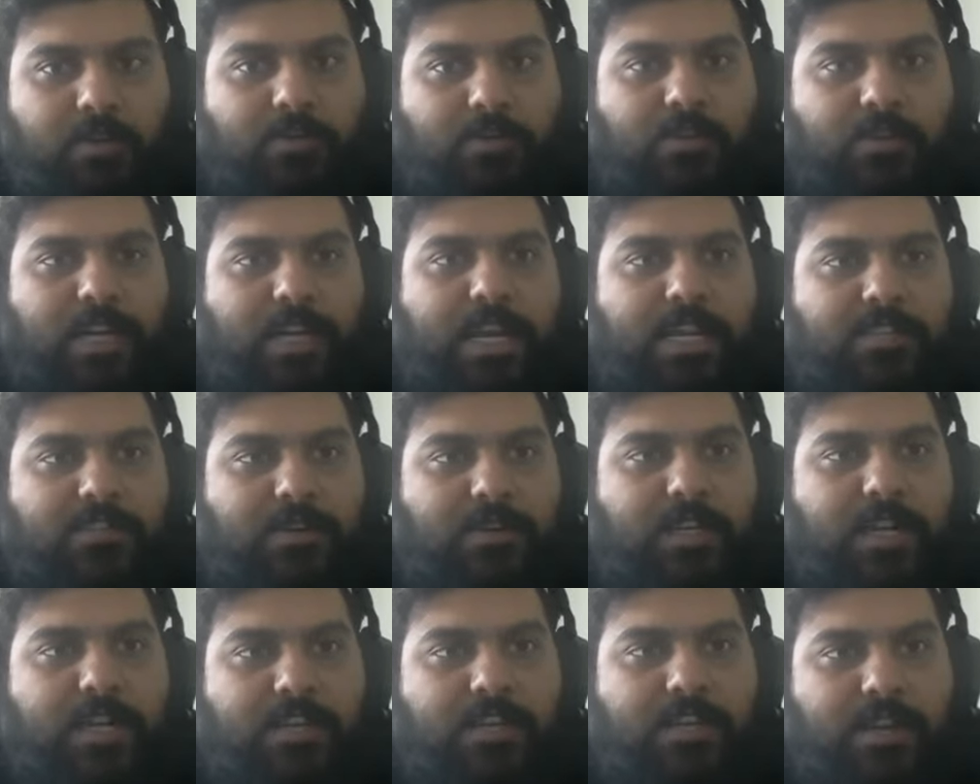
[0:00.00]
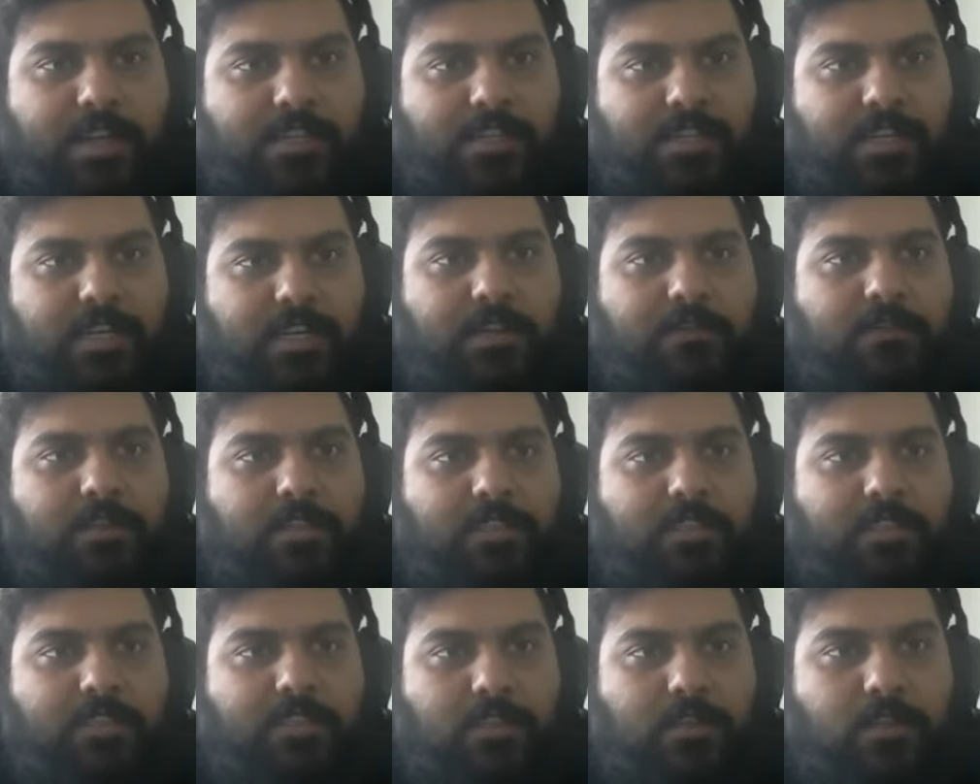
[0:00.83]
graduate and you actually give
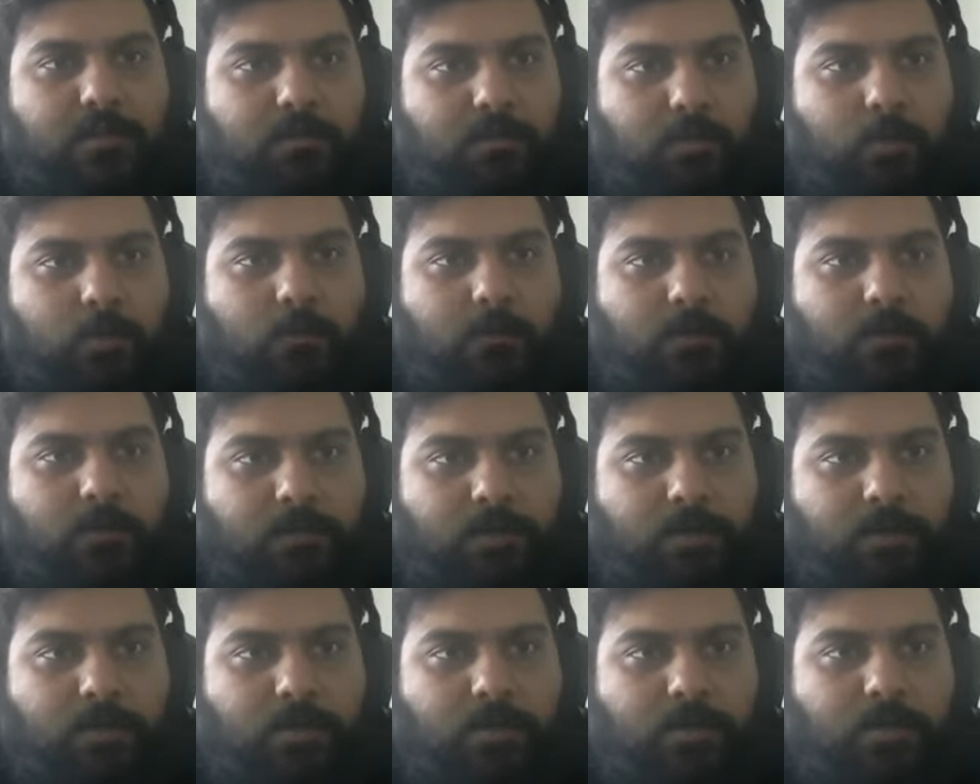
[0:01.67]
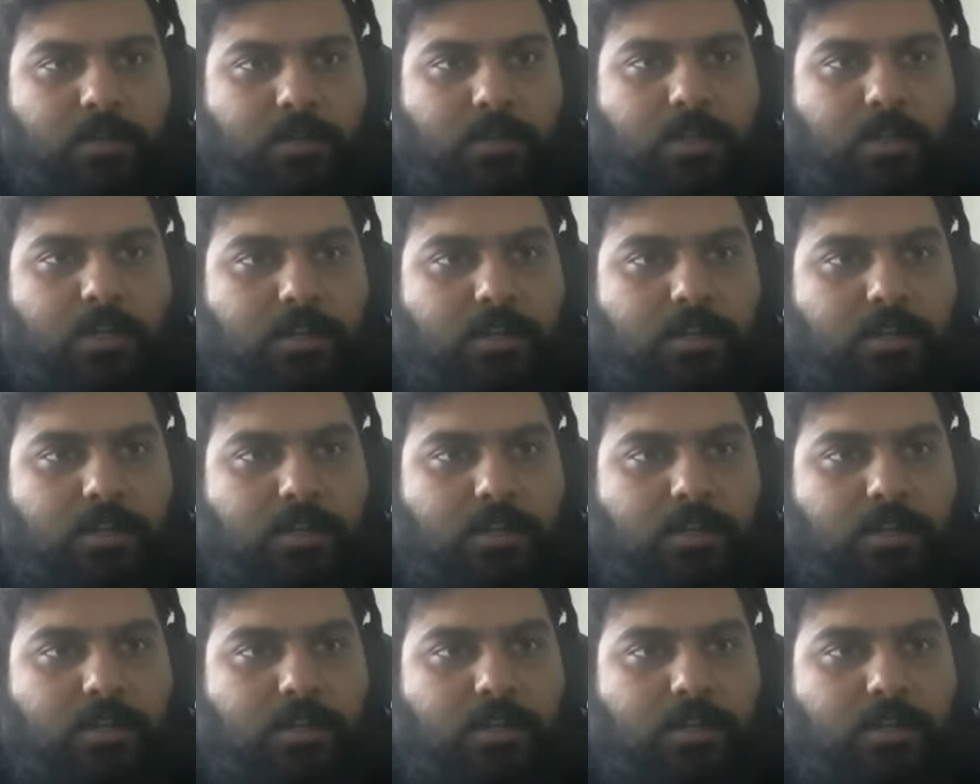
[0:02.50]
us a proof of your